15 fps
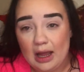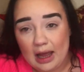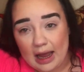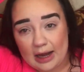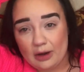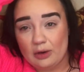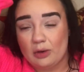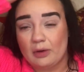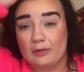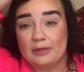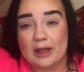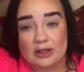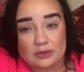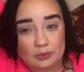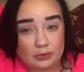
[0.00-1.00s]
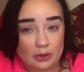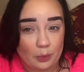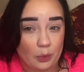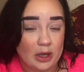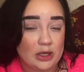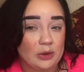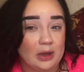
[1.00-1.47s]
I don't know if that's
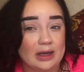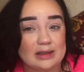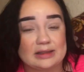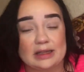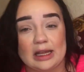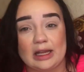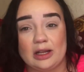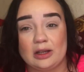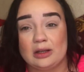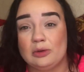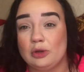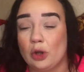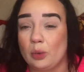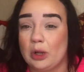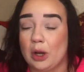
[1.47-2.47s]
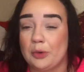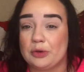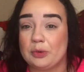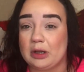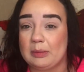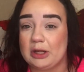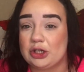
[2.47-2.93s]
what you guys like. You know, we always
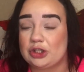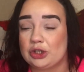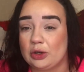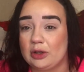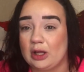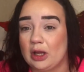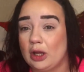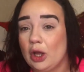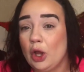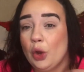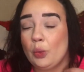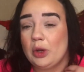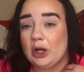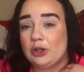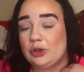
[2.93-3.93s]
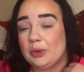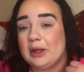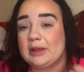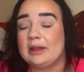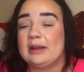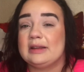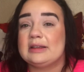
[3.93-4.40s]
want to make sure that we are doing
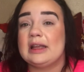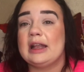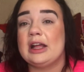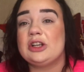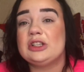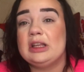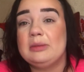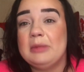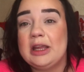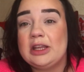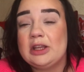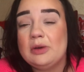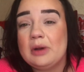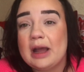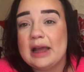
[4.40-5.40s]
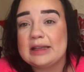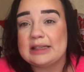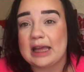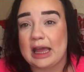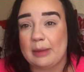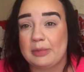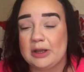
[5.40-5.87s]
things that actually make you guys
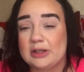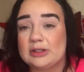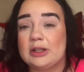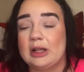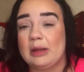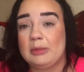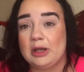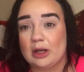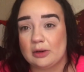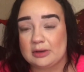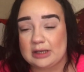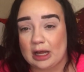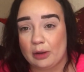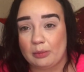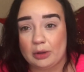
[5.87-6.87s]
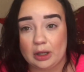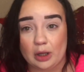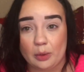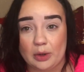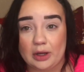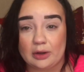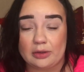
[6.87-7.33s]
happy, so let me know down below
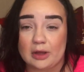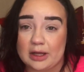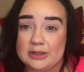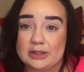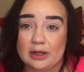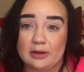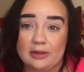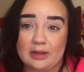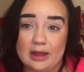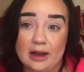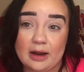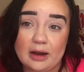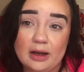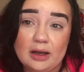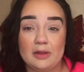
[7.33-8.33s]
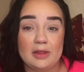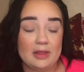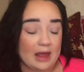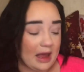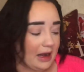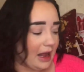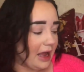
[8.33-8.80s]
what your thoughts are there. Other than
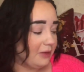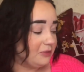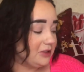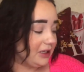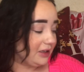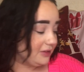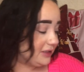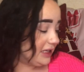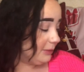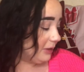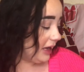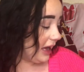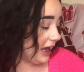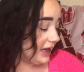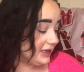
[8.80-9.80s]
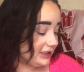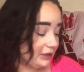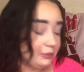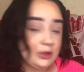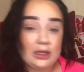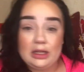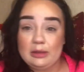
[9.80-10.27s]
that, I'm sick of seeing my eyes
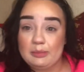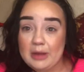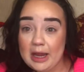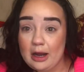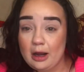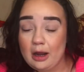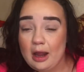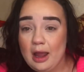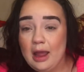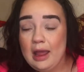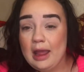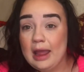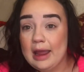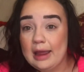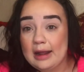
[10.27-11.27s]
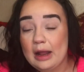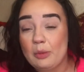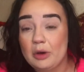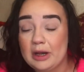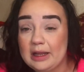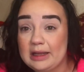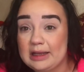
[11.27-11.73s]
completely bare and I
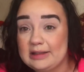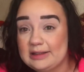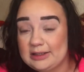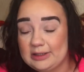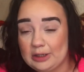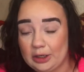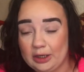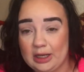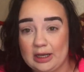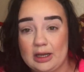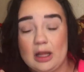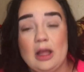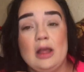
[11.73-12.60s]
want to get started.